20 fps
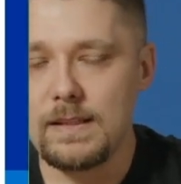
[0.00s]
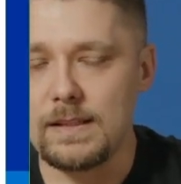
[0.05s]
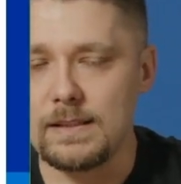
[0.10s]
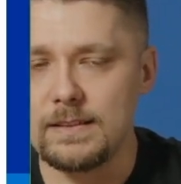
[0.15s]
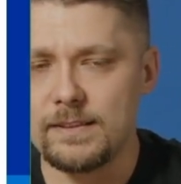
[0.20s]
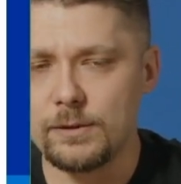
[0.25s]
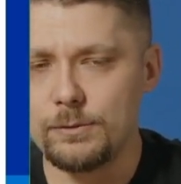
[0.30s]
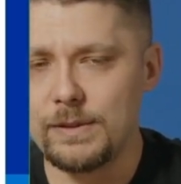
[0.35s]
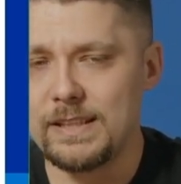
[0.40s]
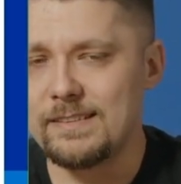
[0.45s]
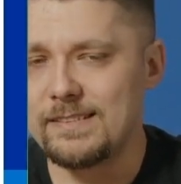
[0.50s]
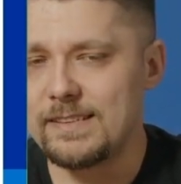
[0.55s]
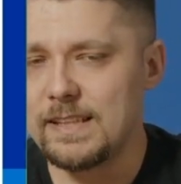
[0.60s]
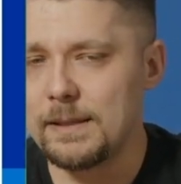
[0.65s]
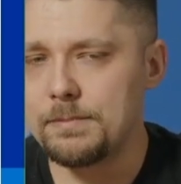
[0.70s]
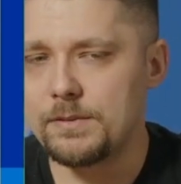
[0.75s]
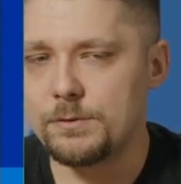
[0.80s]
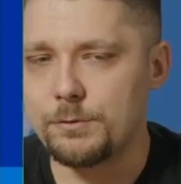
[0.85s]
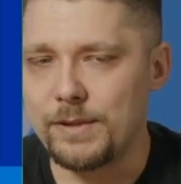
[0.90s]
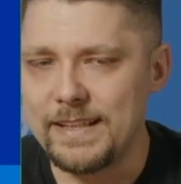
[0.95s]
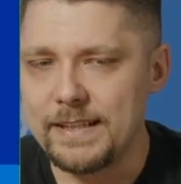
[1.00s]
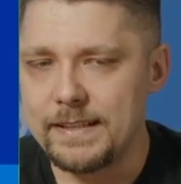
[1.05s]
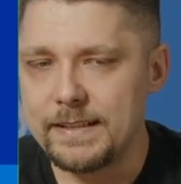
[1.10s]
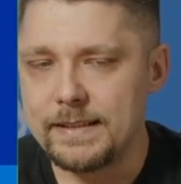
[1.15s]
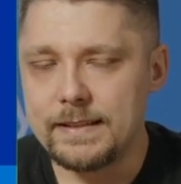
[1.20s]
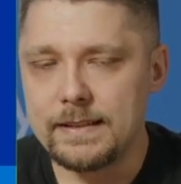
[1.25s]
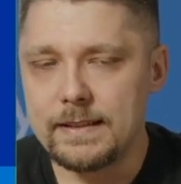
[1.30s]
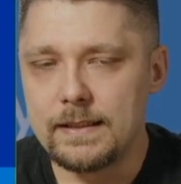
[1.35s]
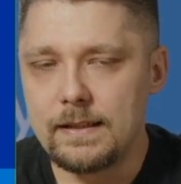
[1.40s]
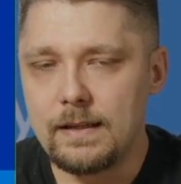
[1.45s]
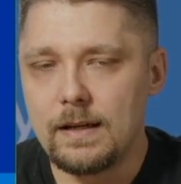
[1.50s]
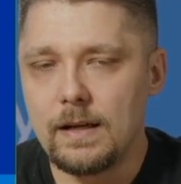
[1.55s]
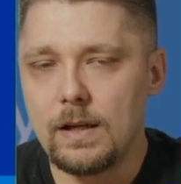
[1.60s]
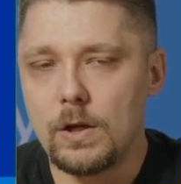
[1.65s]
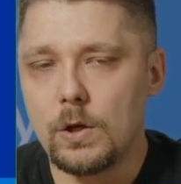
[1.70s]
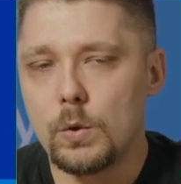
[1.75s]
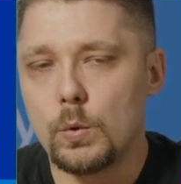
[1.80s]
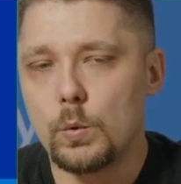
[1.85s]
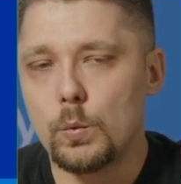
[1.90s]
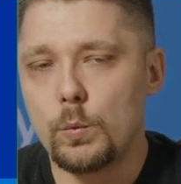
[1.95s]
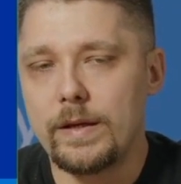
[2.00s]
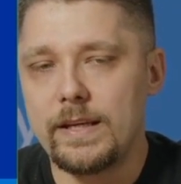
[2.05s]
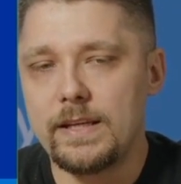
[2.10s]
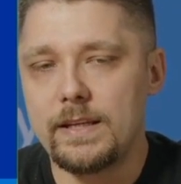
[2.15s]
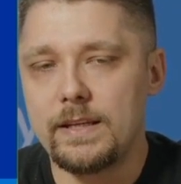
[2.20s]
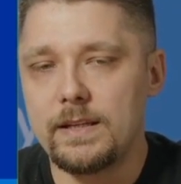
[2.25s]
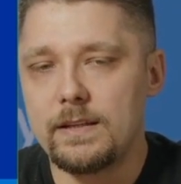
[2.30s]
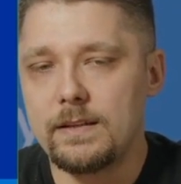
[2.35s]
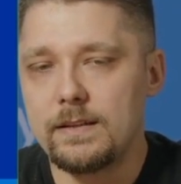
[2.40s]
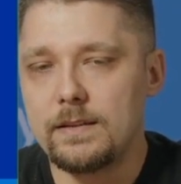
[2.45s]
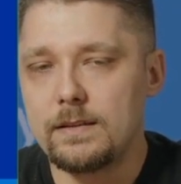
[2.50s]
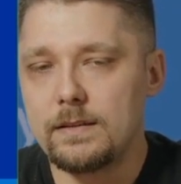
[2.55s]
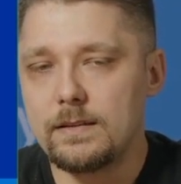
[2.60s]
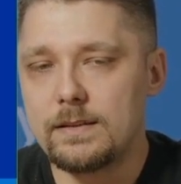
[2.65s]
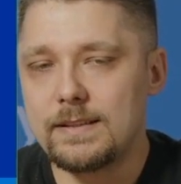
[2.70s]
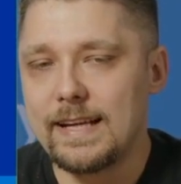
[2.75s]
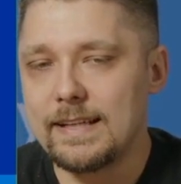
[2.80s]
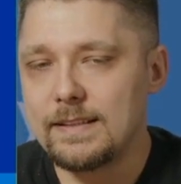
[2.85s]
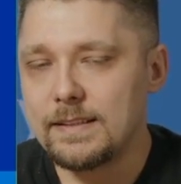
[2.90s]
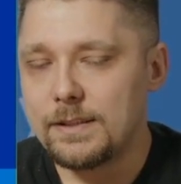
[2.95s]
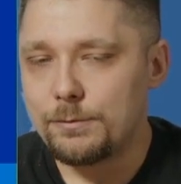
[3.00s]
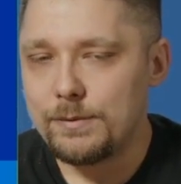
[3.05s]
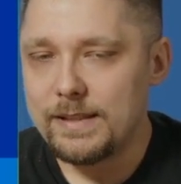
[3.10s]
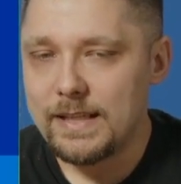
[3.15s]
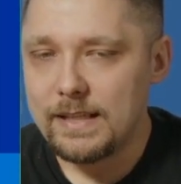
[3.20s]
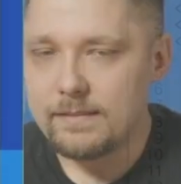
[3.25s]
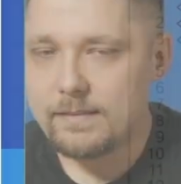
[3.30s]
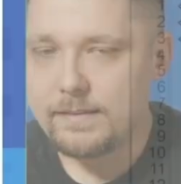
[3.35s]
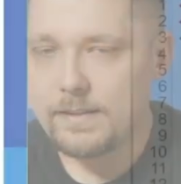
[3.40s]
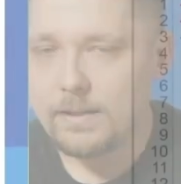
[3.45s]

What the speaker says: So in step 3, we can create the